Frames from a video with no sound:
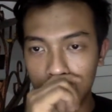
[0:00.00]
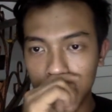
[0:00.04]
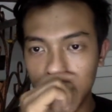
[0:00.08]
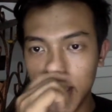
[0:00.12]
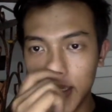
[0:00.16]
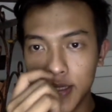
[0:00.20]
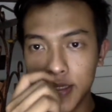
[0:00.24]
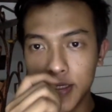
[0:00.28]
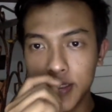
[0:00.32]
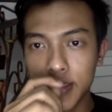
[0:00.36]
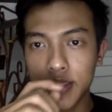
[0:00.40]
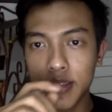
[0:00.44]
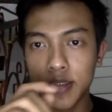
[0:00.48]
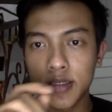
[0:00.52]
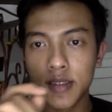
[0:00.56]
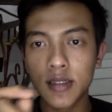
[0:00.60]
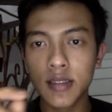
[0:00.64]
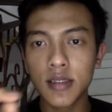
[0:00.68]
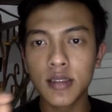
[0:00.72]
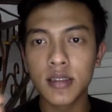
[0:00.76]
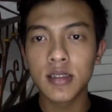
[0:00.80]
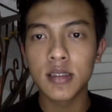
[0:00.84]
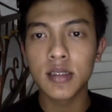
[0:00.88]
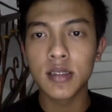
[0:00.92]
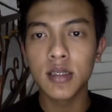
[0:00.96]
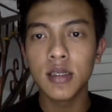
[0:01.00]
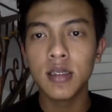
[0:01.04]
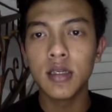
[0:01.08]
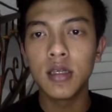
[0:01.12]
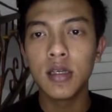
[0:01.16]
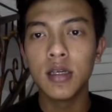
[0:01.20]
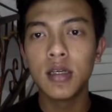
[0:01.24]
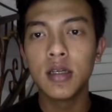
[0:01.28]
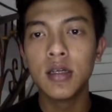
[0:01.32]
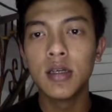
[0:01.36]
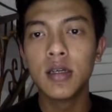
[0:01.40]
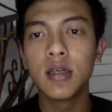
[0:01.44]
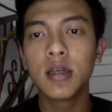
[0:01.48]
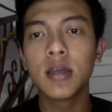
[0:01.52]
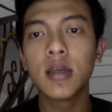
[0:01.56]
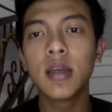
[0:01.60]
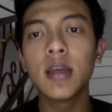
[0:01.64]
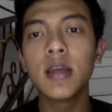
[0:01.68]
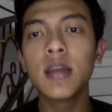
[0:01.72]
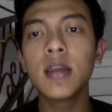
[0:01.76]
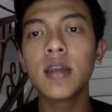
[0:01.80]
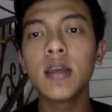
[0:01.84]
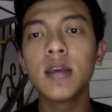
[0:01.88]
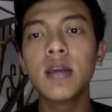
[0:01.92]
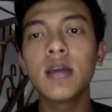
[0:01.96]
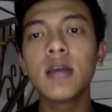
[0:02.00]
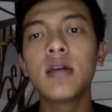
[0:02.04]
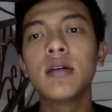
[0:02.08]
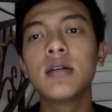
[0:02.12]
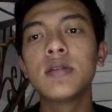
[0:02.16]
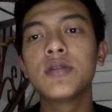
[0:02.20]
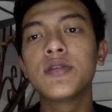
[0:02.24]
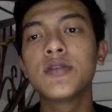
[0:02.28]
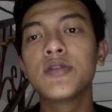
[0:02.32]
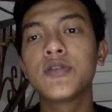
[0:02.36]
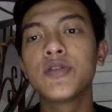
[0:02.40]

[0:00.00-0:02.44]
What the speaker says: is gaining a